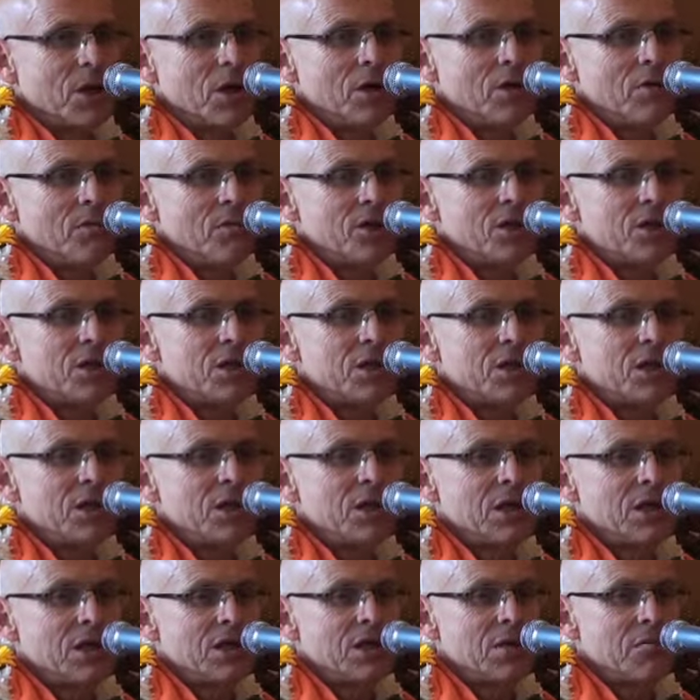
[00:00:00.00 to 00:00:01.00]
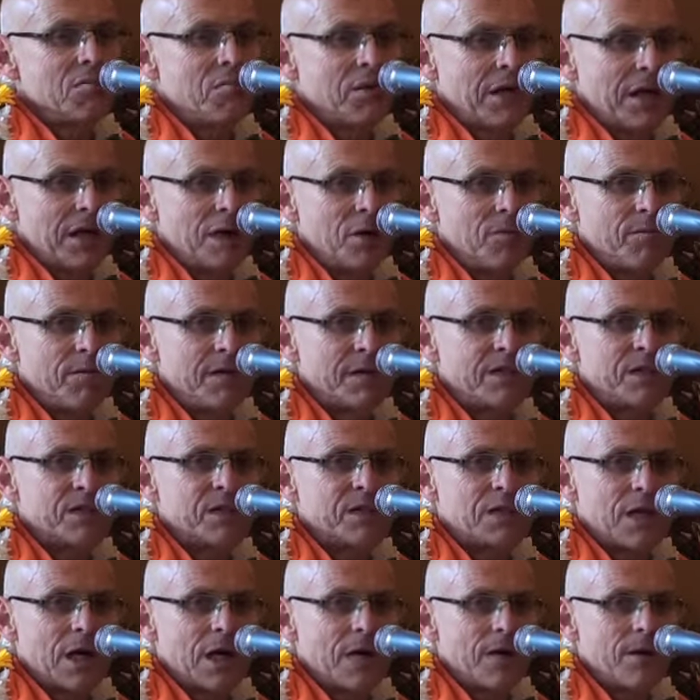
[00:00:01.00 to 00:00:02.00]
Um, we see that in
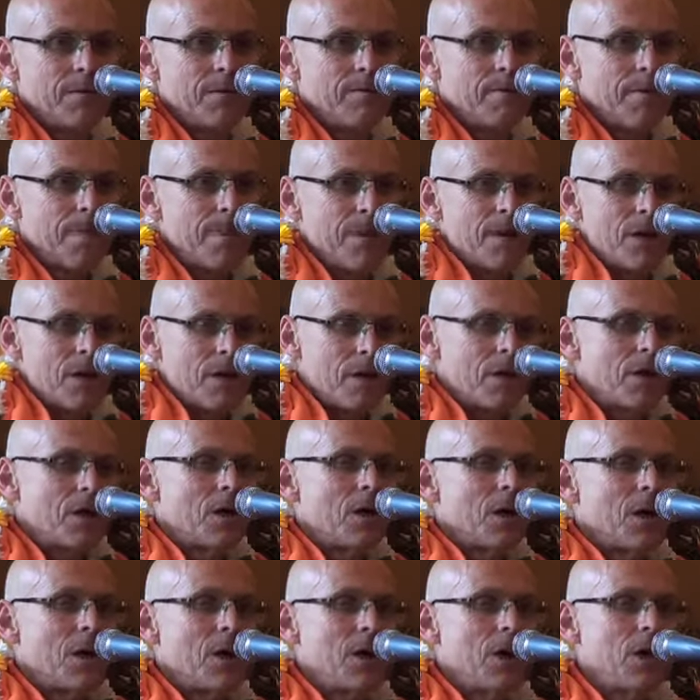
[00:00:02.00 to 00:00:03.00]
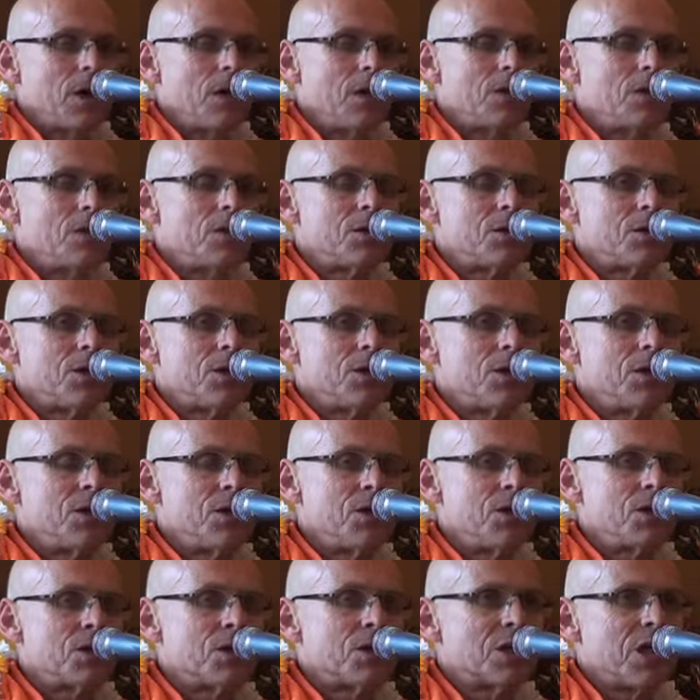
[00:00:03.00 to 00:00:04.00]
Prabhupada's time and in the
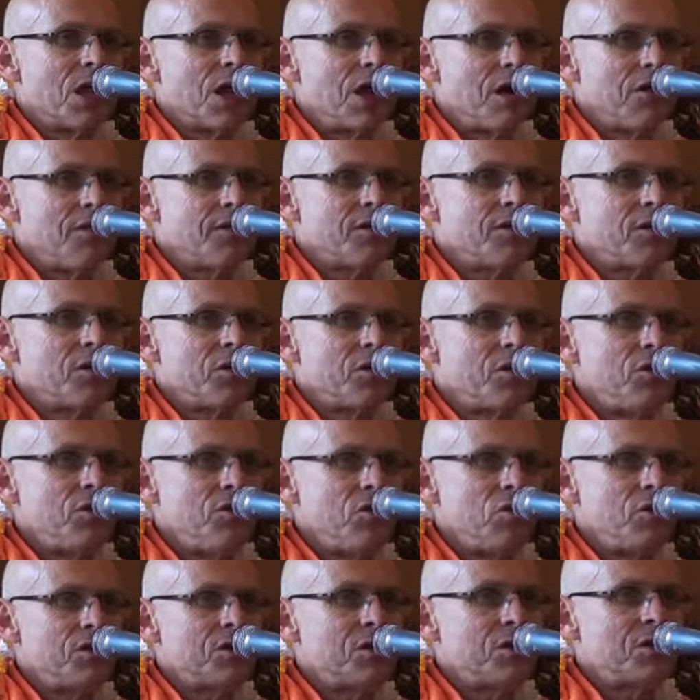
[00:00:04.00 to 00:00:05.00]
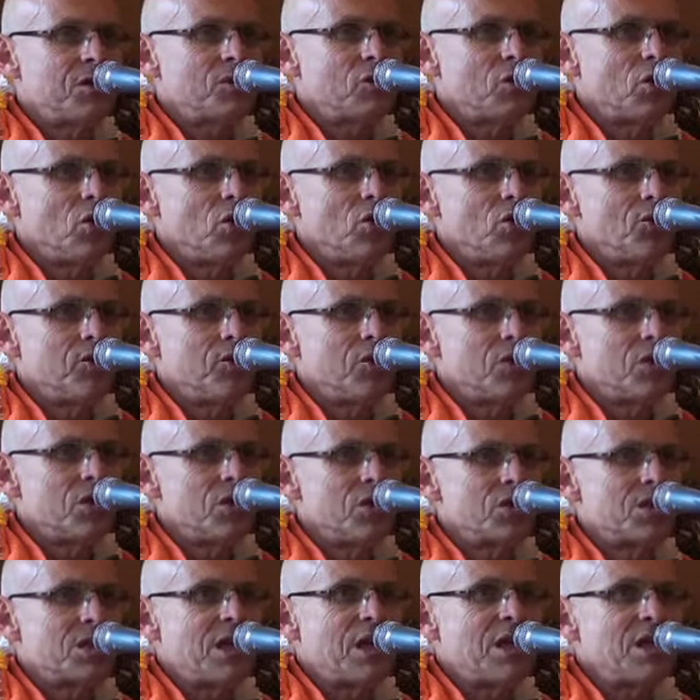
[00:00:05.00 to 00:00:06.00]
years after, the devotees were all
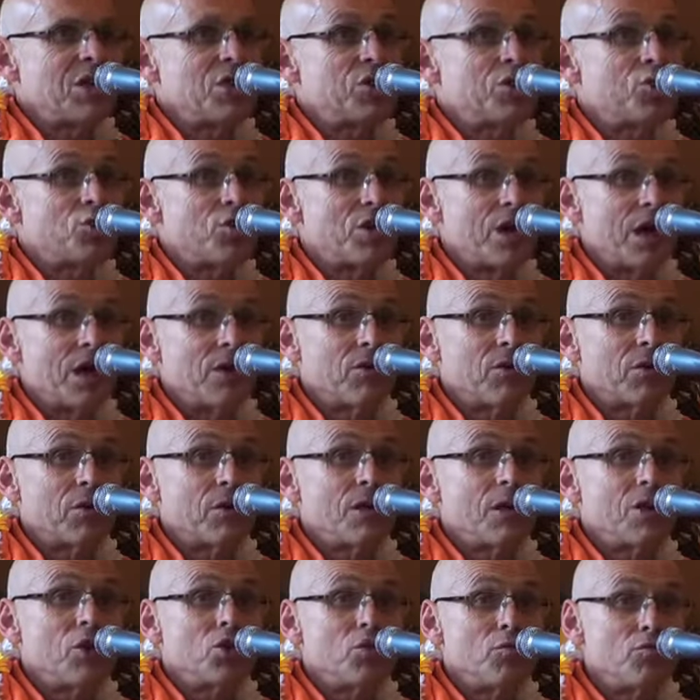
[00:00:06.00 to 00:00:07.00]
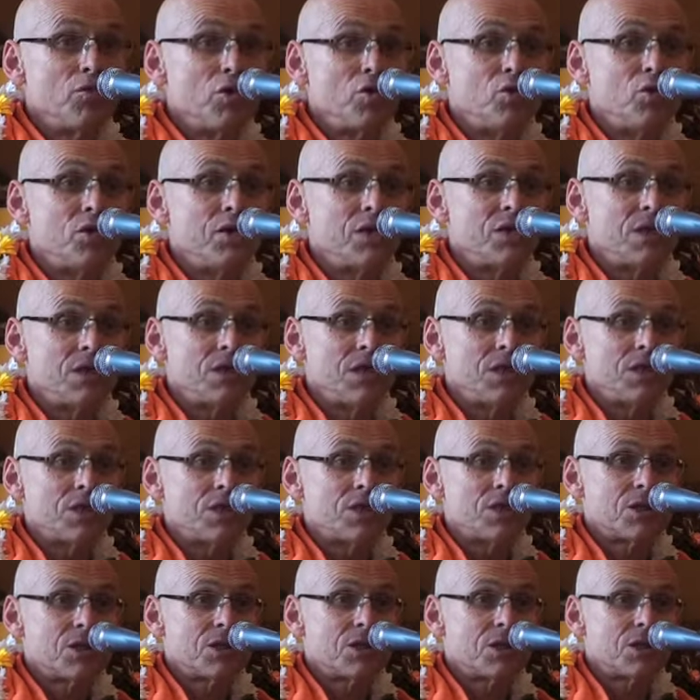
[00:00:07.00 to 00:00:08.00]
staying together in
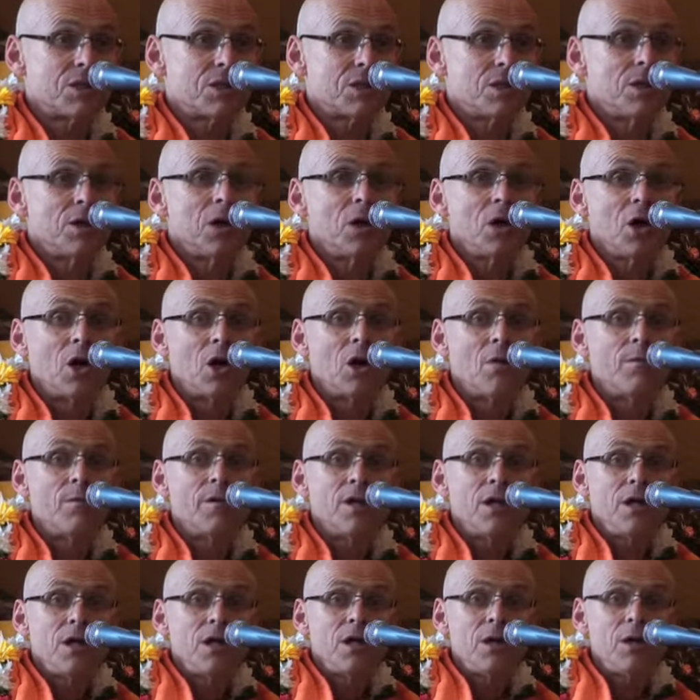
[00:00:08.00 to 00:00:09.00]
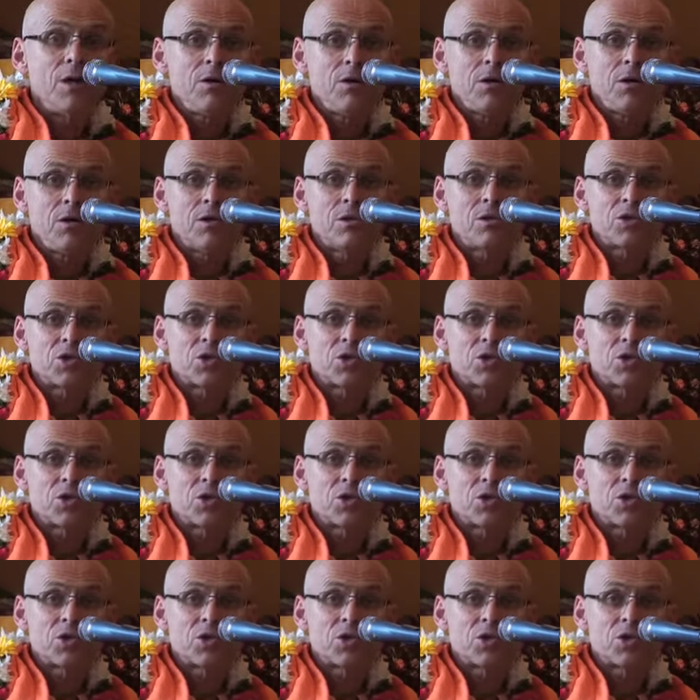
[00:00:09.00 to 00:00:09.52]
communities. Uh, here in